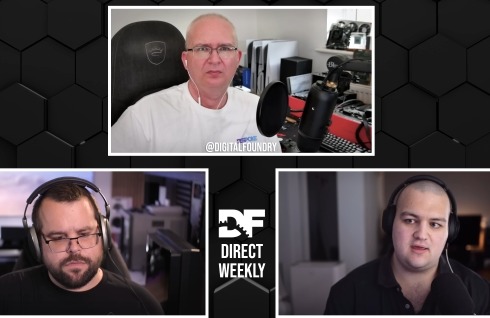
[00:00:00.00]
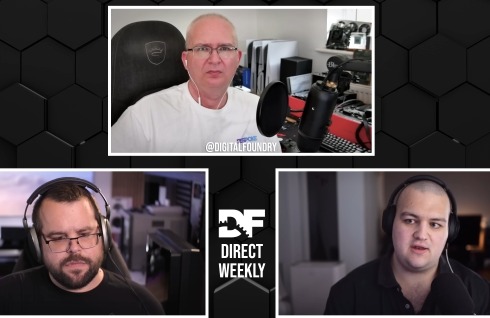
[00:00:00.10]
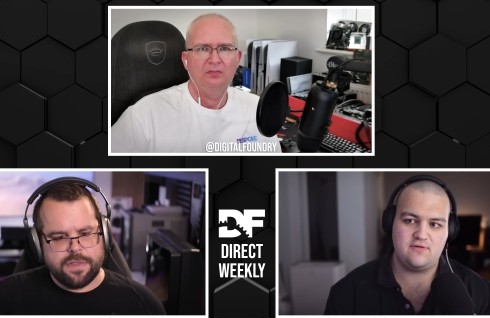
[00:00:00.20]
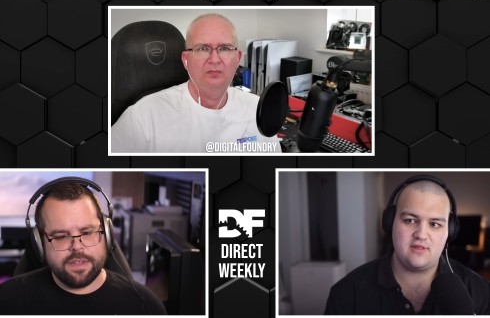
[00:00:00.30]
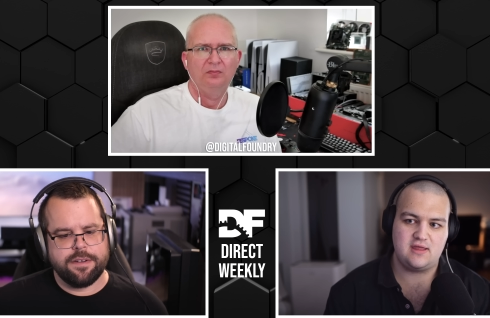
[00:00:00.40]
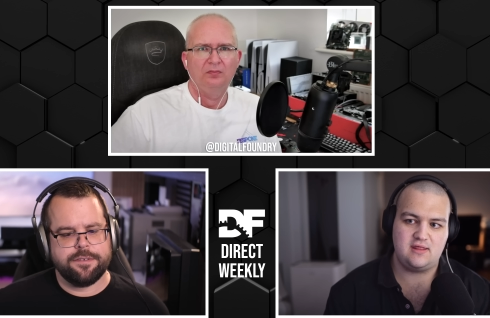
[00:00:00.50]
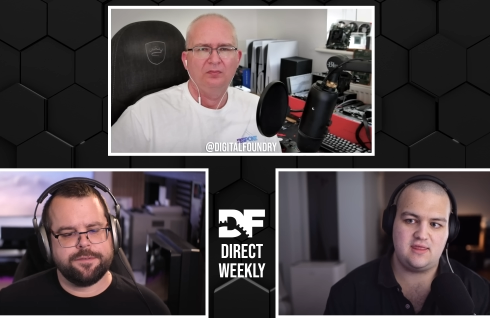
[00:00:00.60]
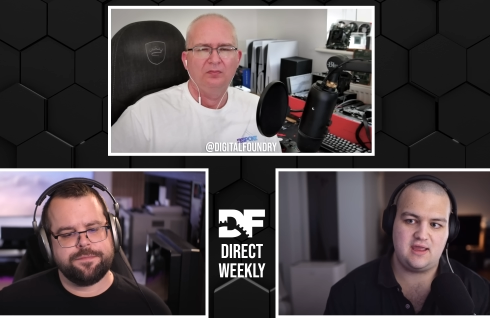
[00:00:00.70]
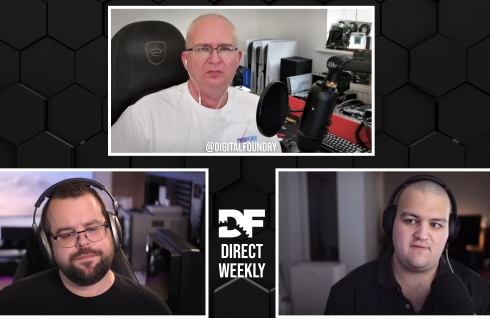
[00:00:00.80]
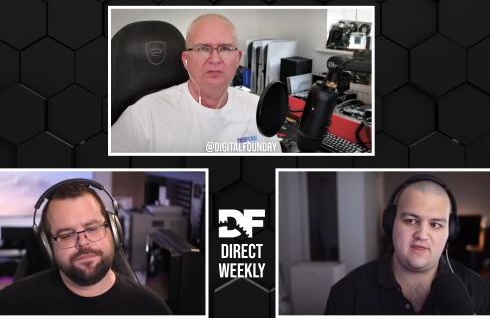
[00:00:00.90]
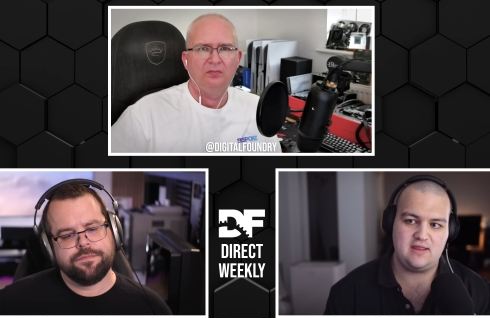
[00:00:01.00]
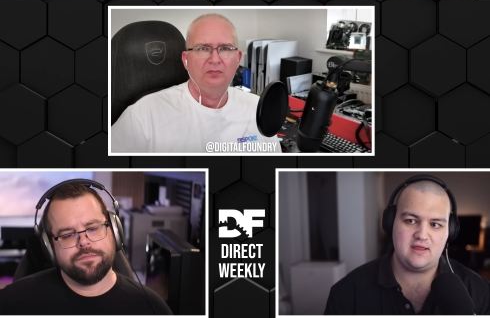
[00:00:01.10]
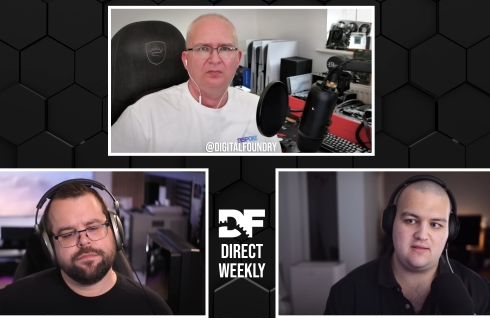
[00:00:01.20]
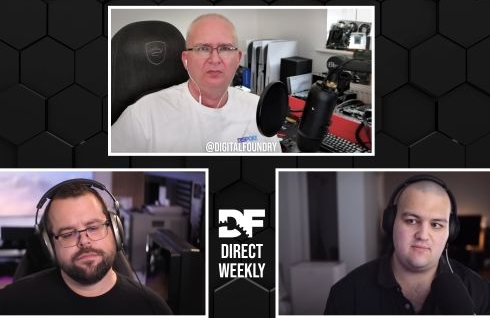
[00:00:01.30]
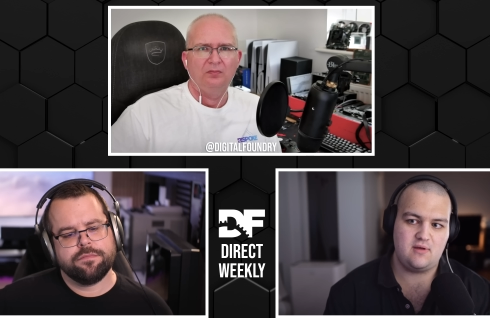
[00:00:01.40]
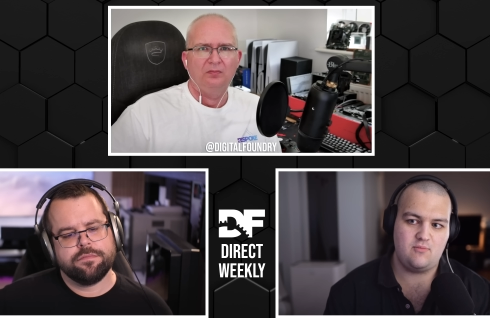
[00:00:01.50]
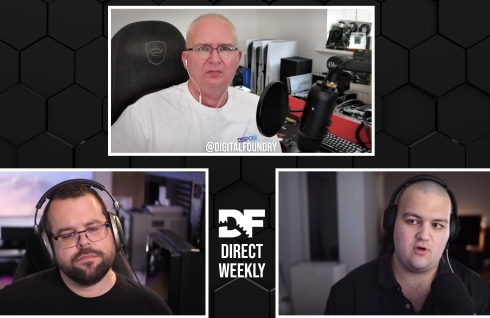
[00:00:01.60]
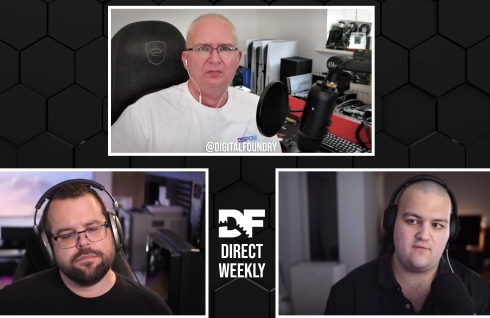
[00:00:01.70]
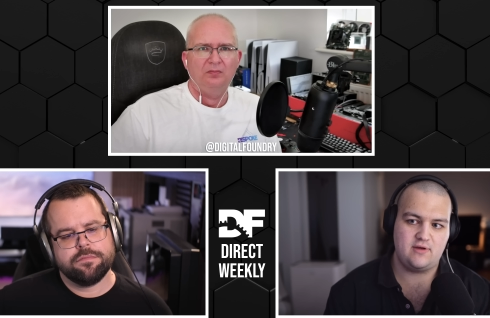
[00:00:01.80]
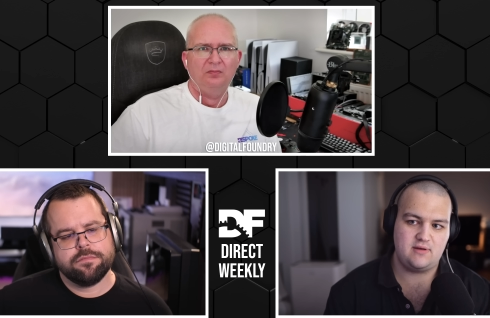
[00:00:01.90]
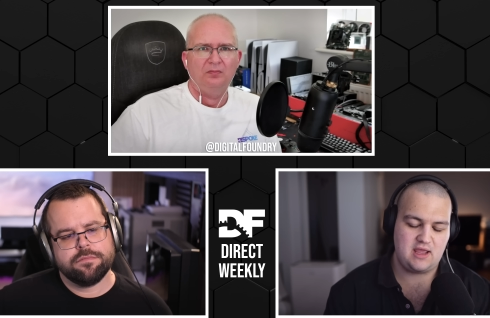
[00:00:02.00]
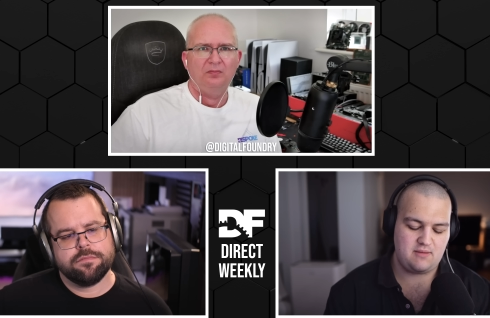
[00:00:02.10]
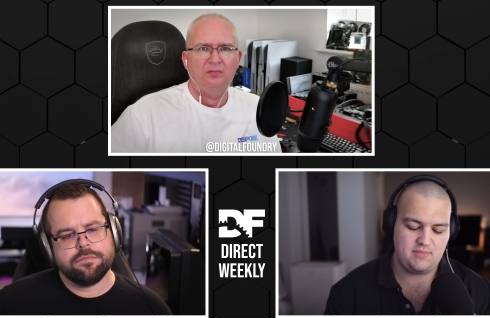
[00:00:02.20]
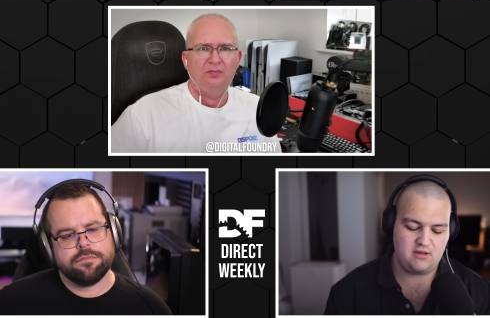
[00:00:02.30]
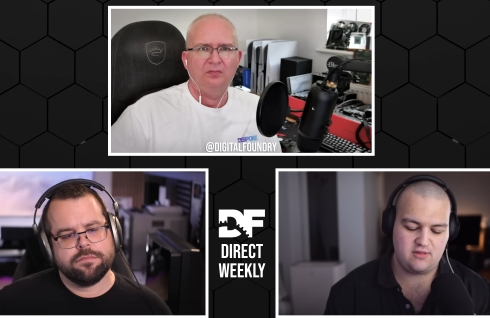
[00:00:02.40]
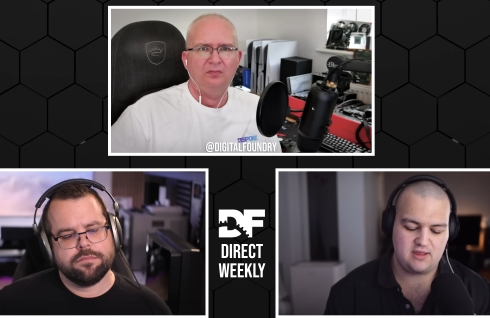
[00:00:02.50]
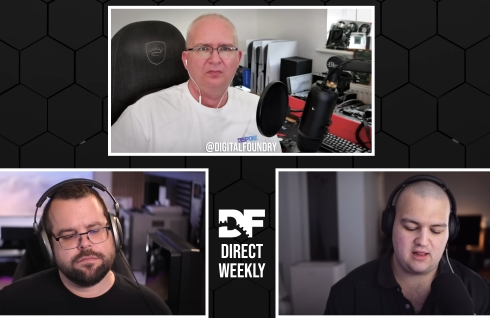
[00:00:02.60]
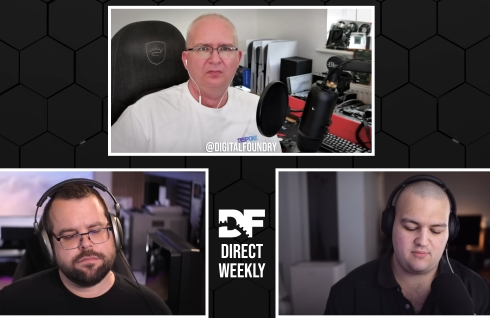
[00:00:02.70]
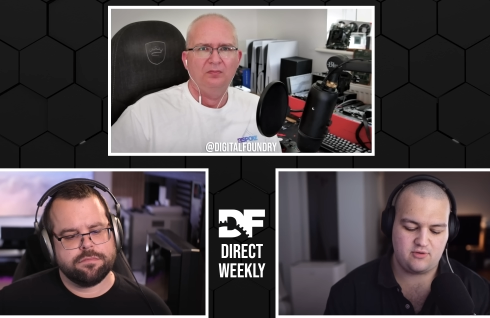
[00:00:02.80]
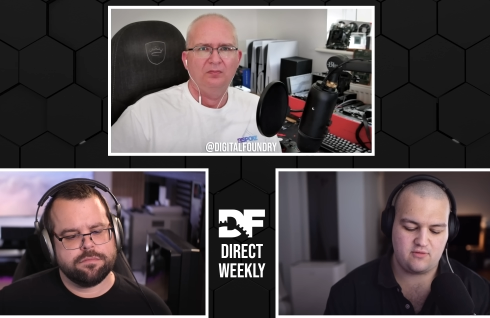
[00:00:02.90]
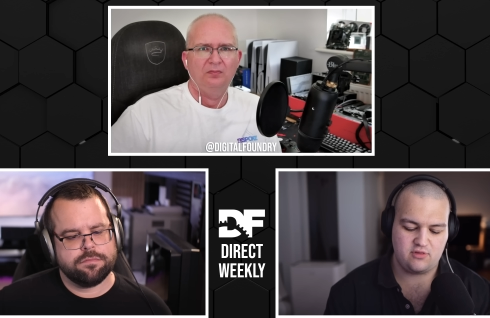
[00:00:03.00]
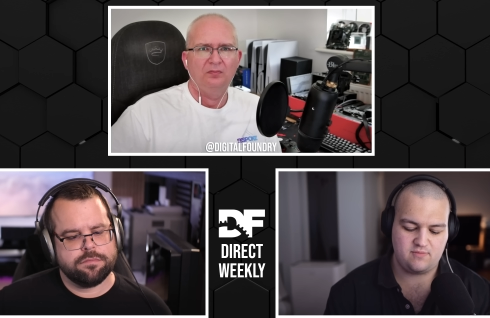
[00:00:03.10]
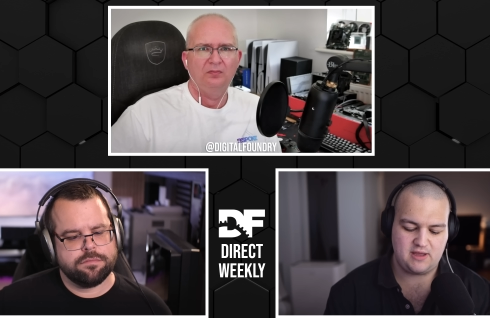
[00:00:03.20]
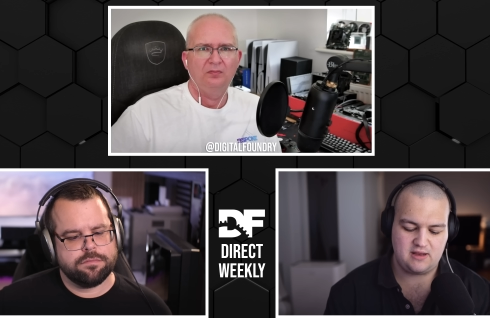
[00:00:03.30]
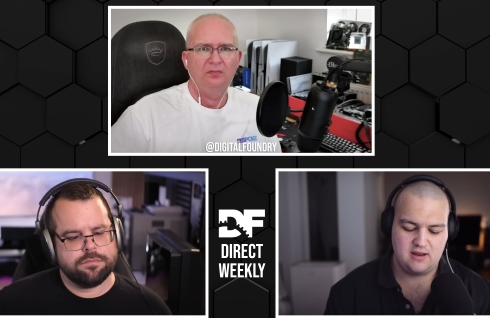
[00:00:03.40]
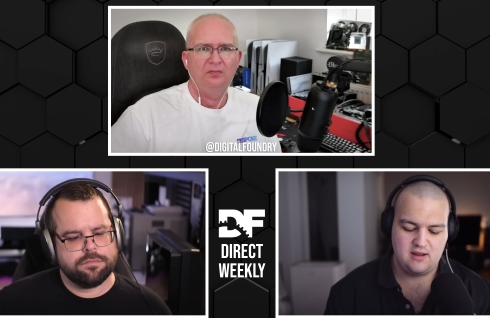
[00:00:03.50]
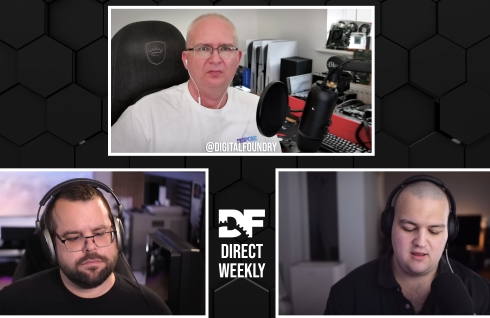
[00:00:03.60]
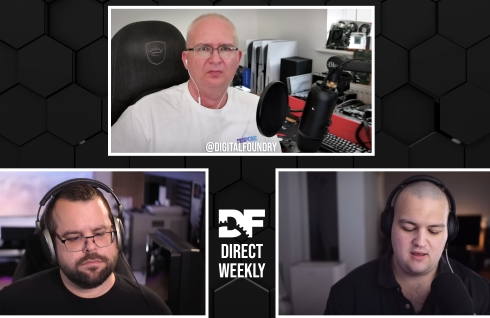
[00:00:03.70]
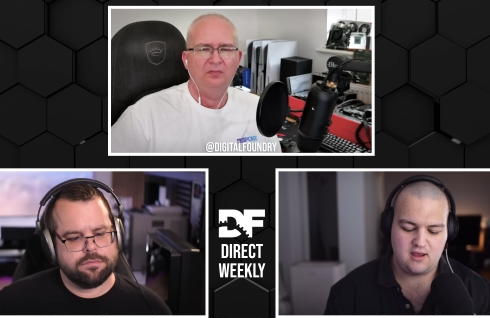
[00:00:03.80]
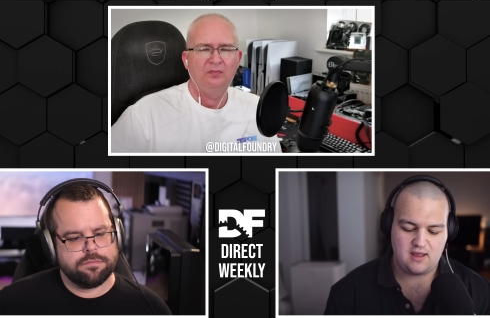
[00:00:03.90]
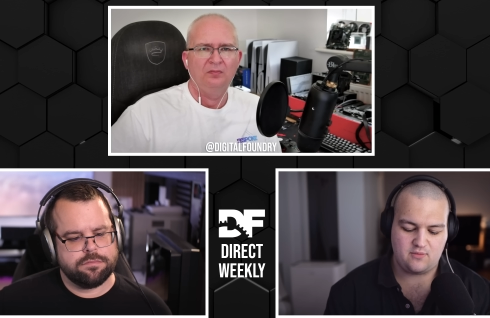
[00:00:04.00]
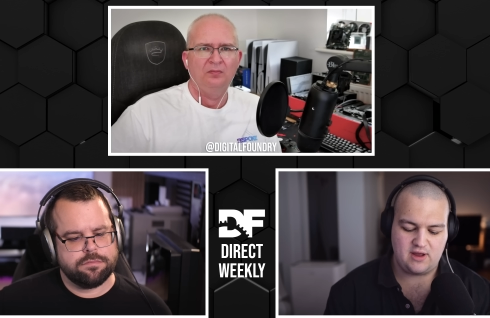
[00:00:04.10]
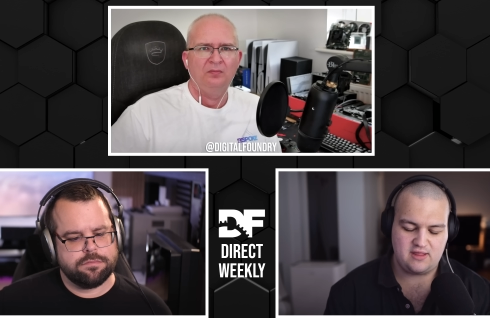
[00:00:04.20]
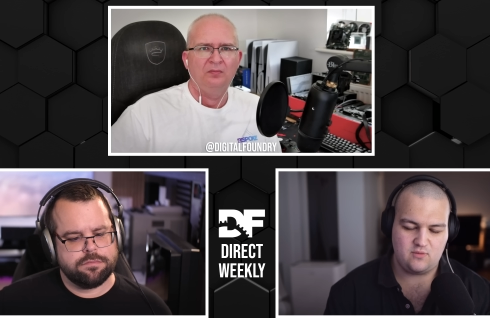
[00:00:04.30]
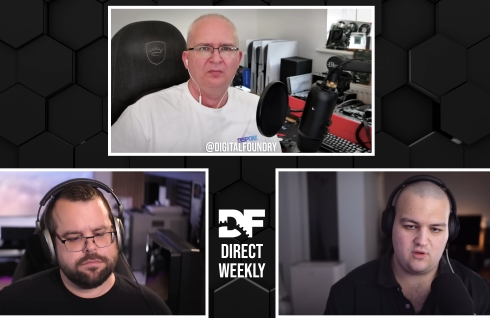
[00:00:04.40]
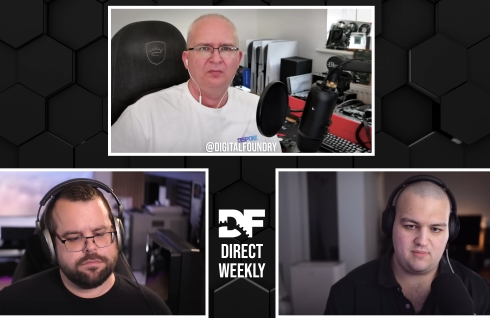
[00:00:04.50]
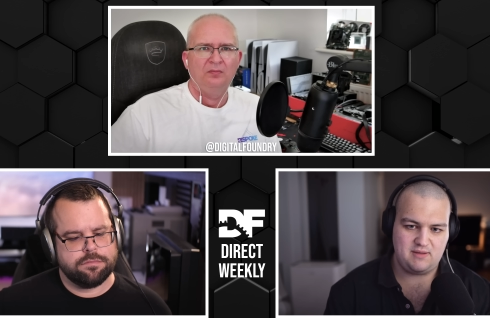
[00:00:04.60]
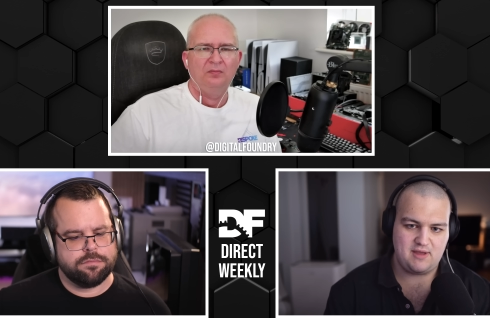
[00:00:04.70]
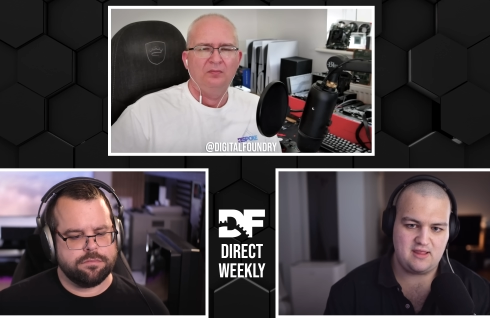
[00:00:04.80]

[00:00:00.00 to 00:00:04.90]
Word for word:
Speaker 1: interesting thing if they did more of an ampere style approach but otherwise it will be